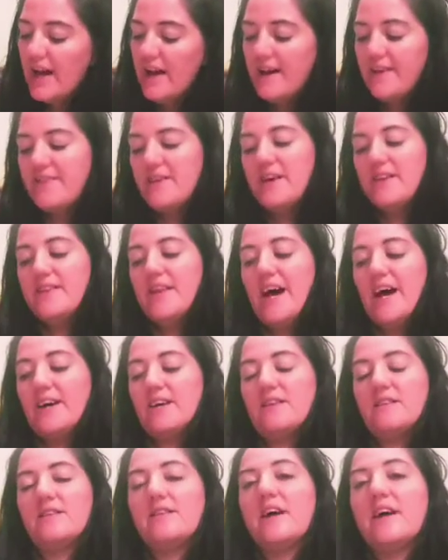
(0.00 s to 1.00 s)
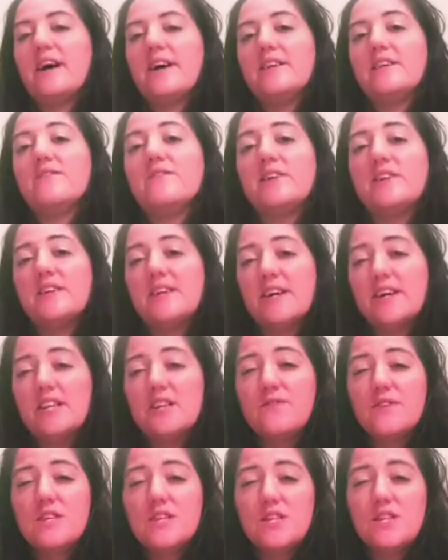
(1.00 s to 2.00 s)
then that line of
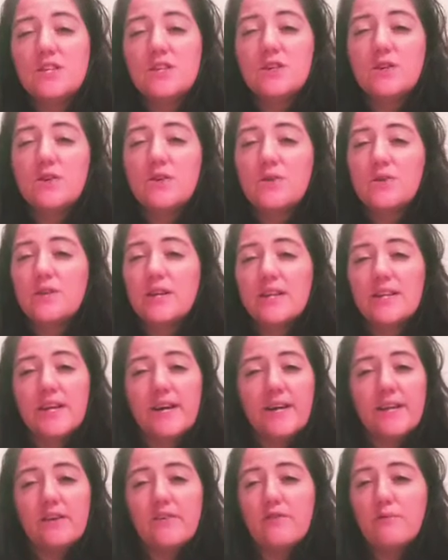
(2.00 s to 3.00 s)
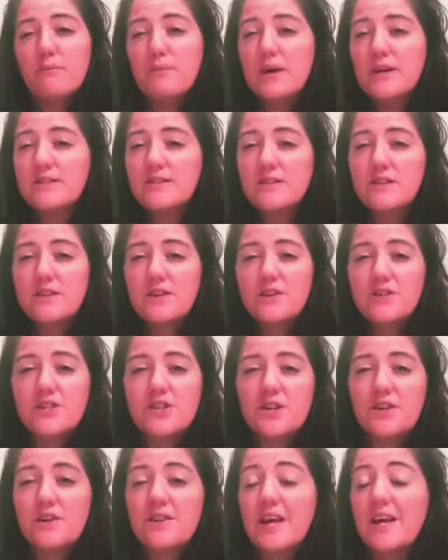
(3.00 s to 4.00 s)
connective tissue, that line of
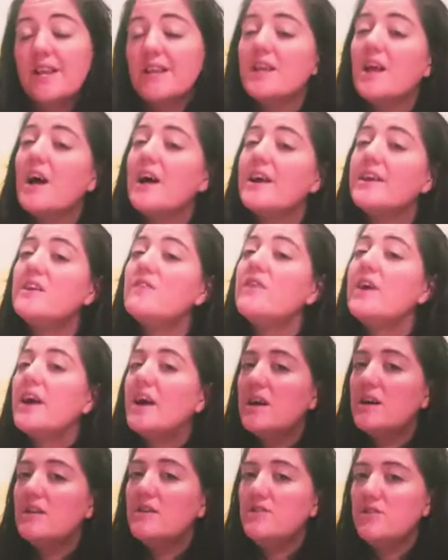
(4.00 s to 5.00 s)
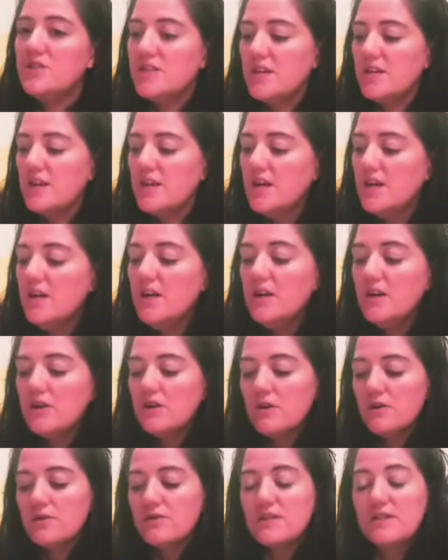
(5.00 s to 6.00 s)
musculature, that line of energy
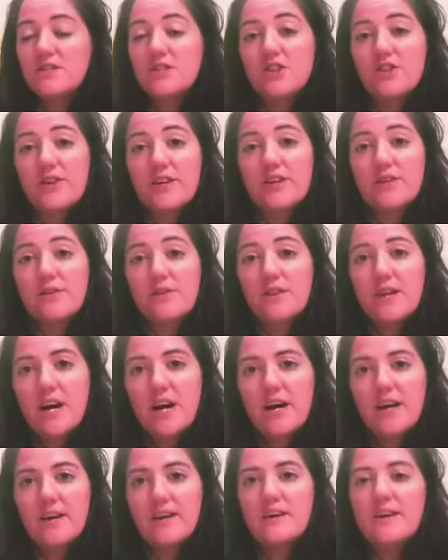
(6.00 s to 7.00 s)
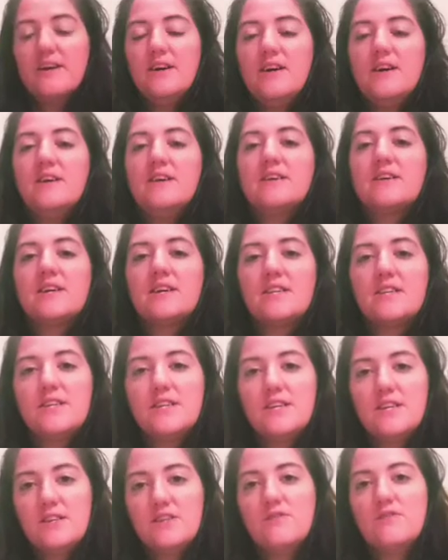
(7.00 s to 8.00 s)
goes into your inner thigh,
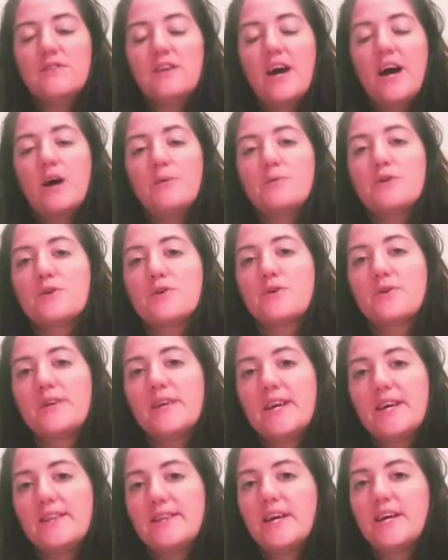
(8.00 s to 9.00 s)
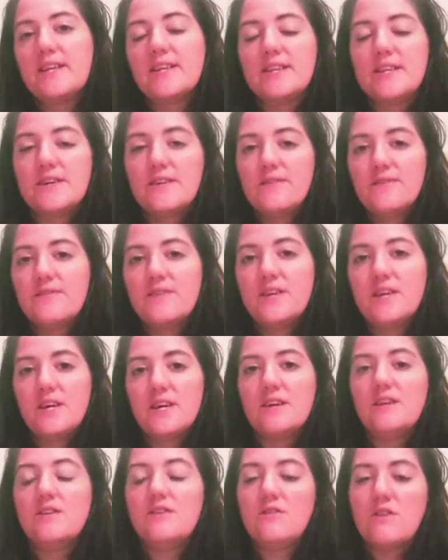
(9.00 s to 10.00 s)
continues to help create that lift
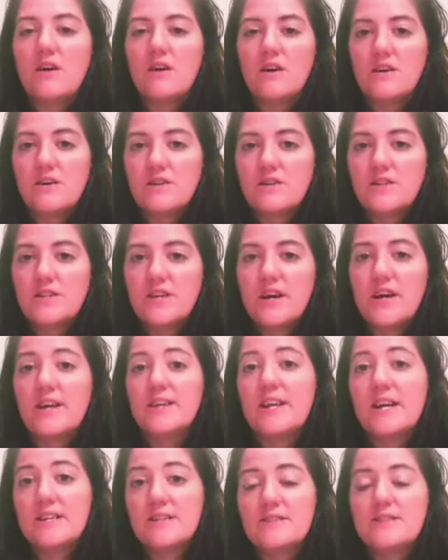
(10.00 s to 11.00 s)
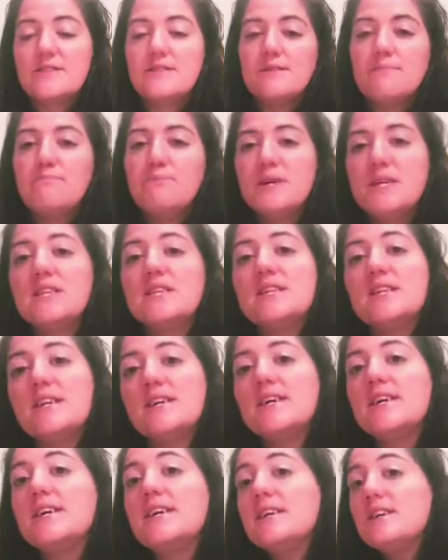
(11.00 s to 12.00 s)
in your arch and that
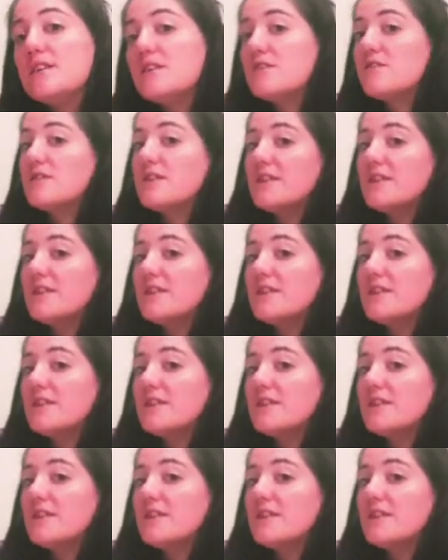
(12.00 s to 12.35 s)
stability in your